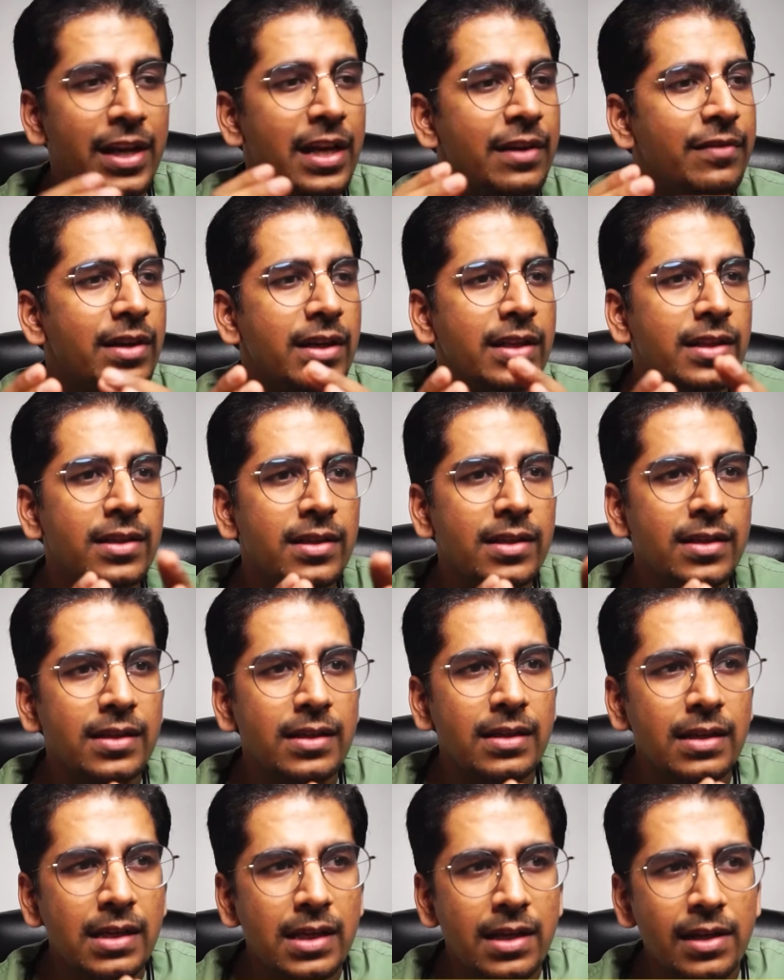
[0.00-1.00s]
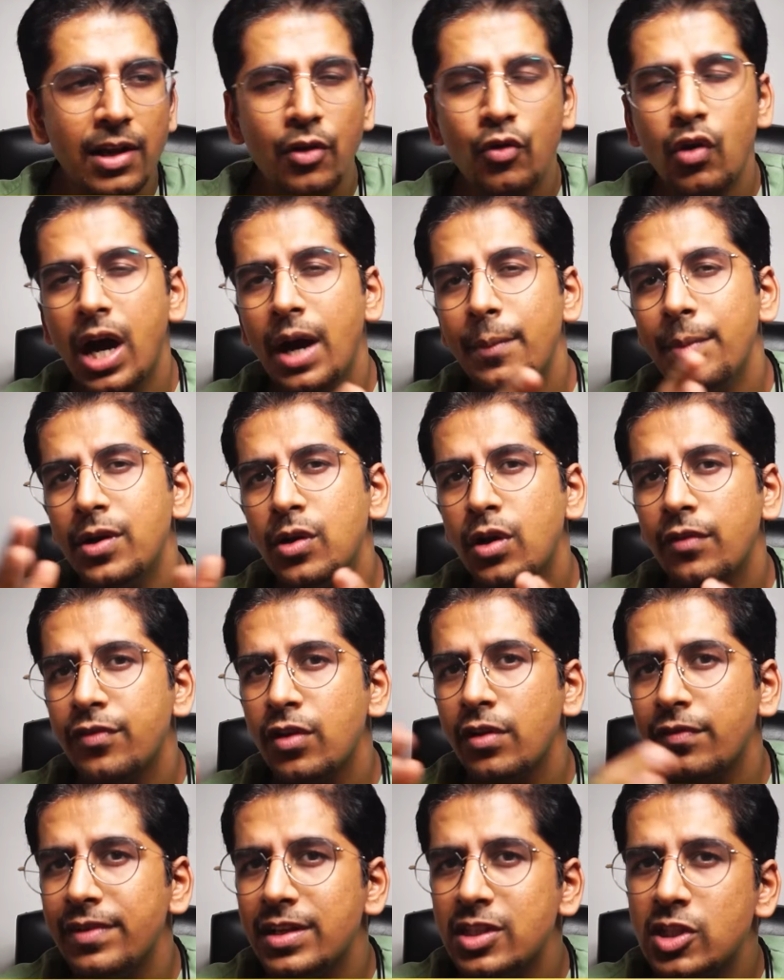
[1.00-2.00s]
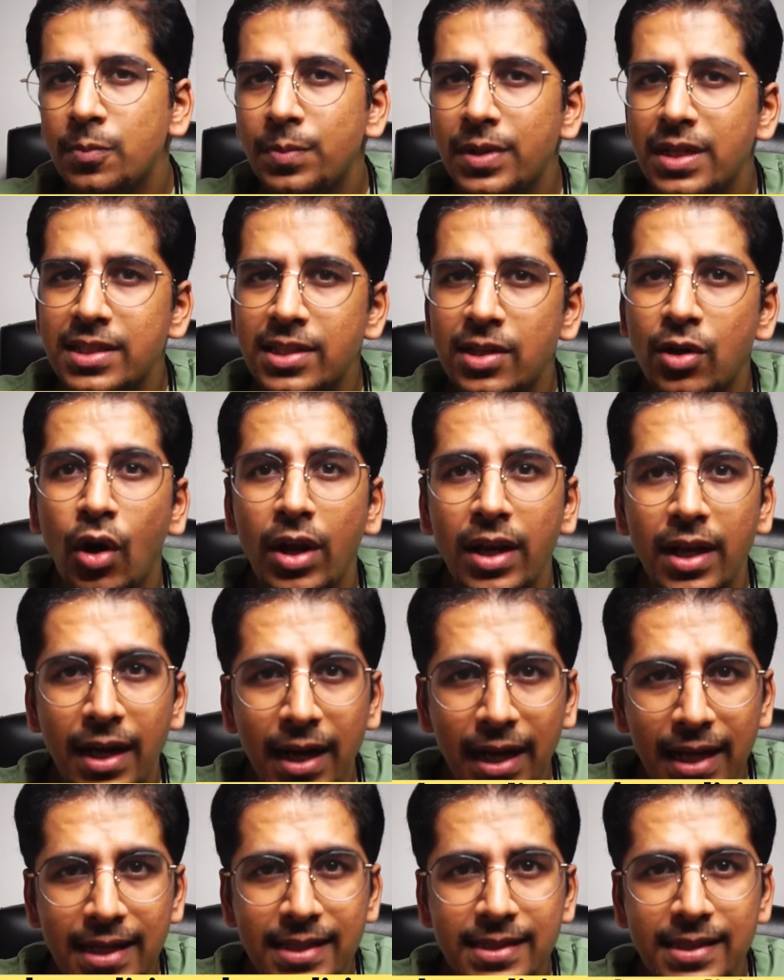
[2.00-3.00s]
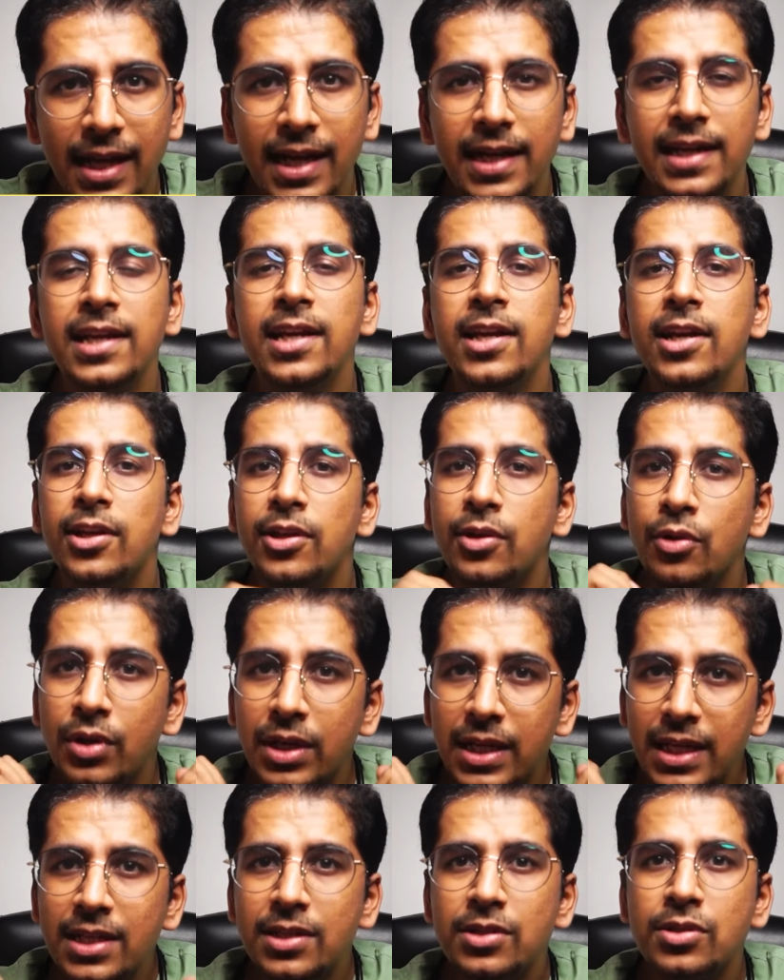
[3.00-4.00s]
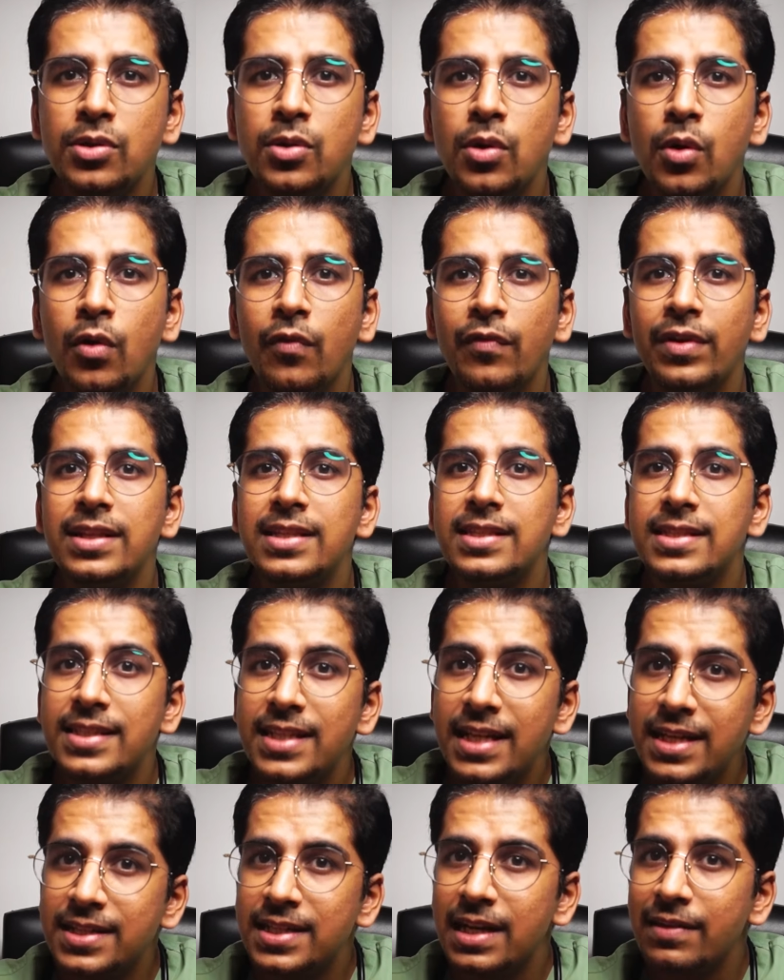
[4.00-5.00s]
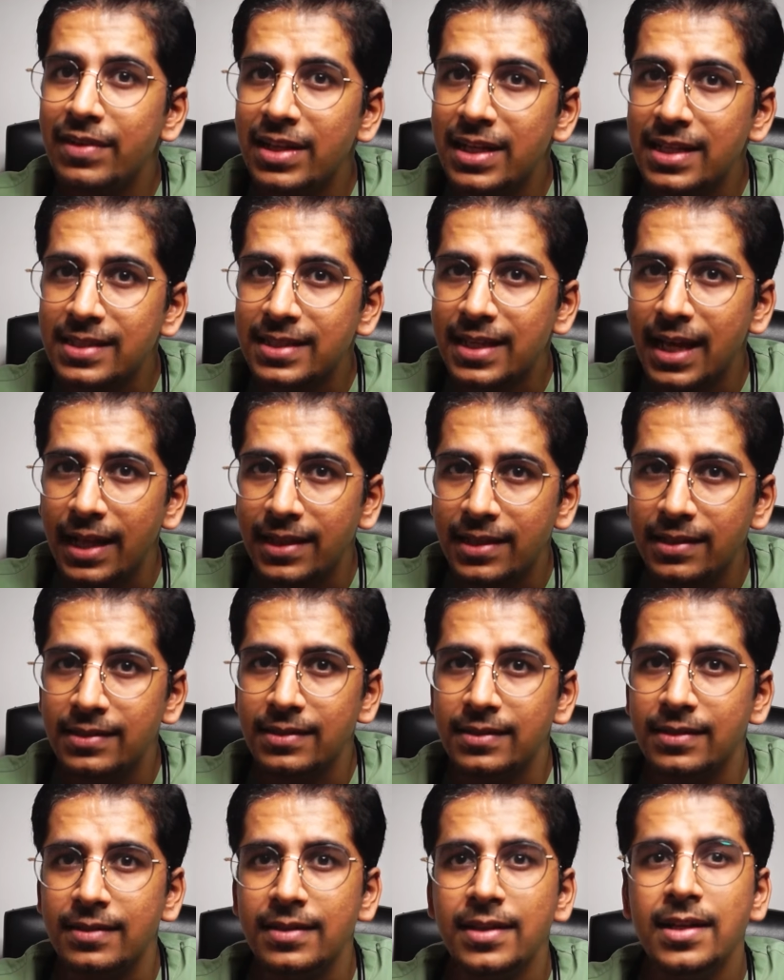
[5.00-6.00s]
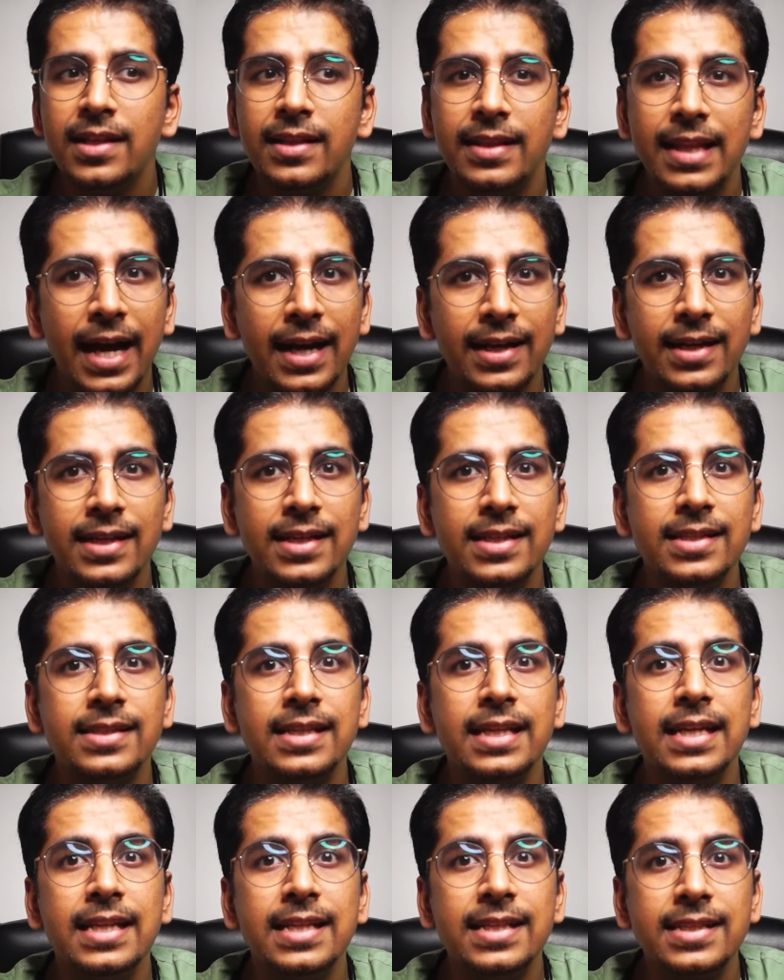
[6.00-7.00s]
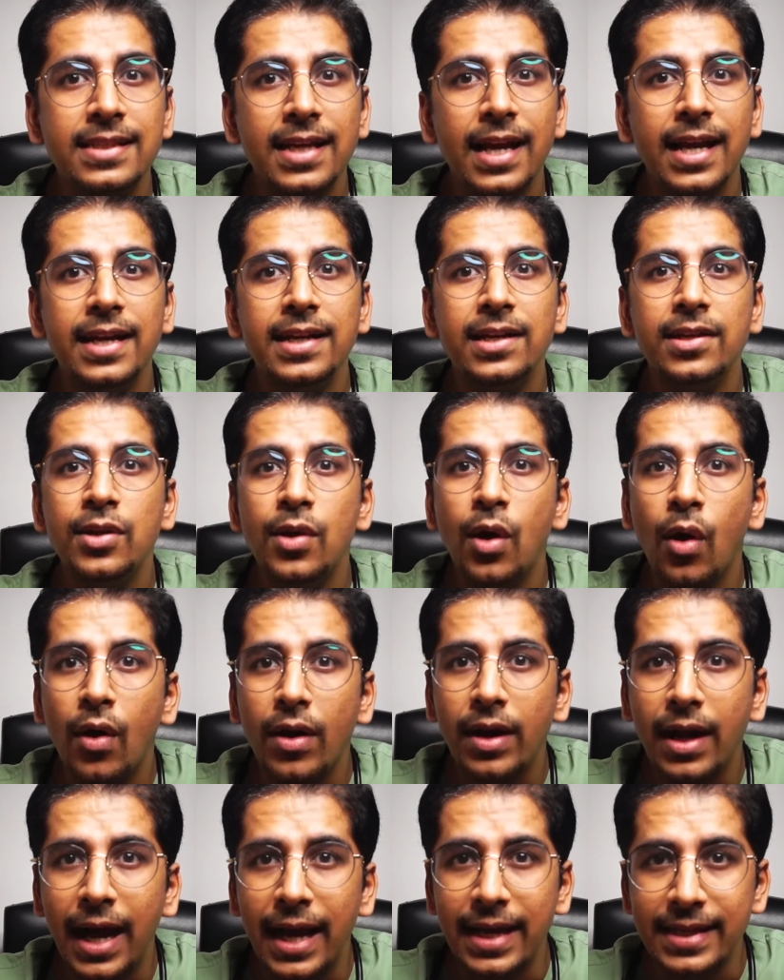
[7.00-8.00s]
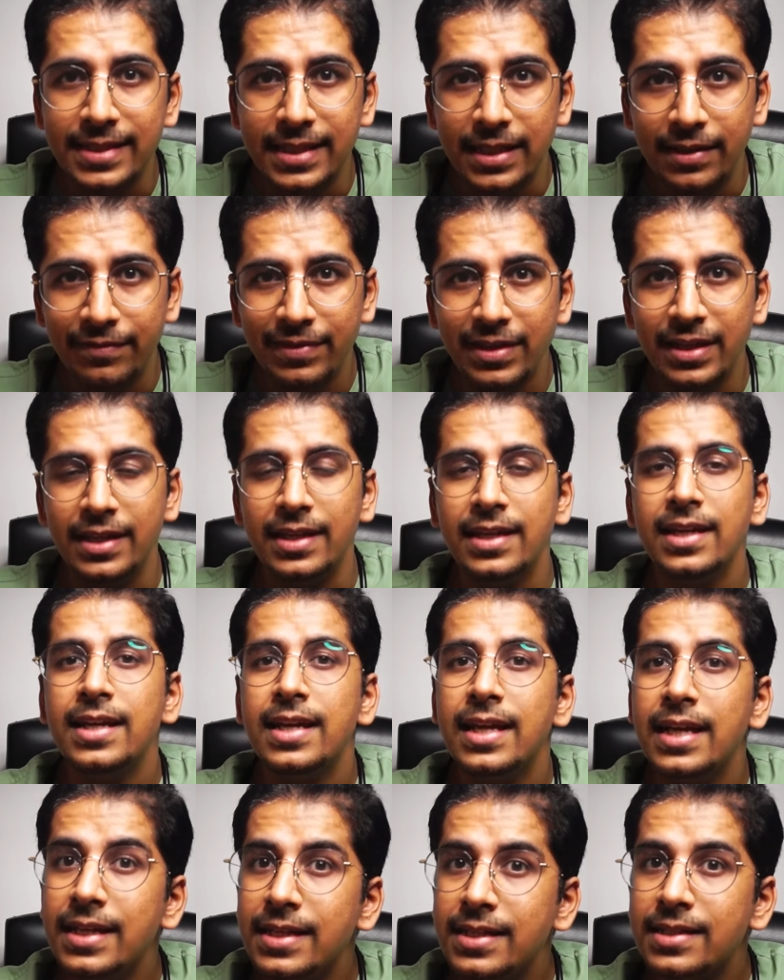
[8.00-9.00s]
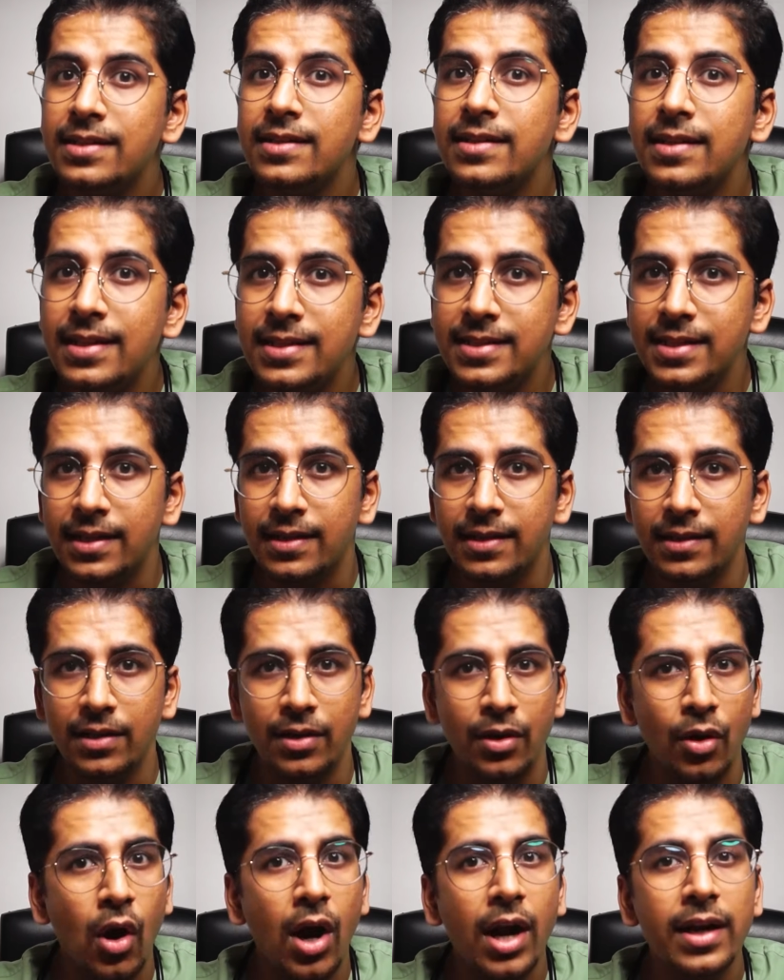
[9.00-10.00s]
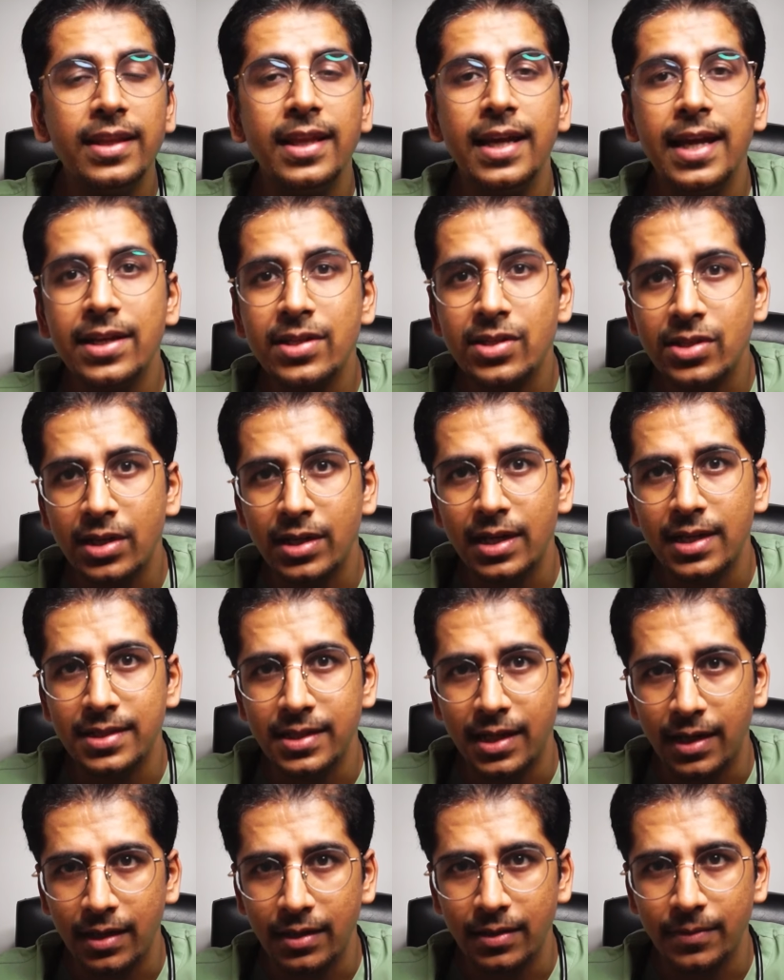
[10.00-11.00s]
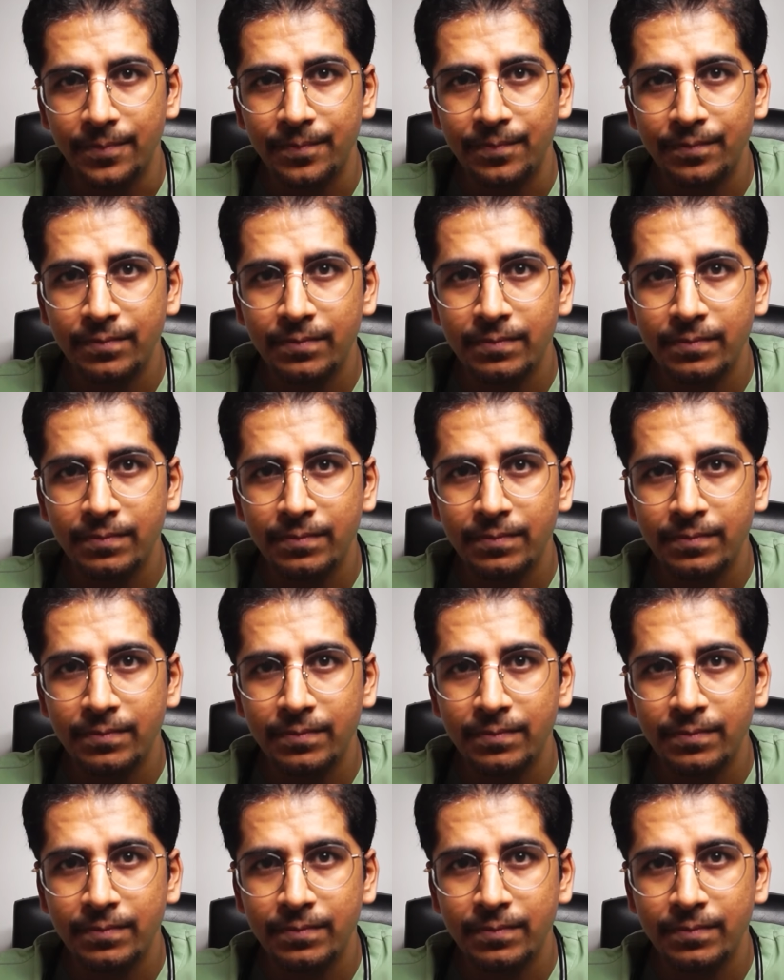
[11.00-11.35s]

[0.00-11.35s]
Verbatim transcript: Whenever the requirement of your vasopressor on a higher side, you need to go with central venous catheter that is inside your IJV, internal jugular, not the external jugular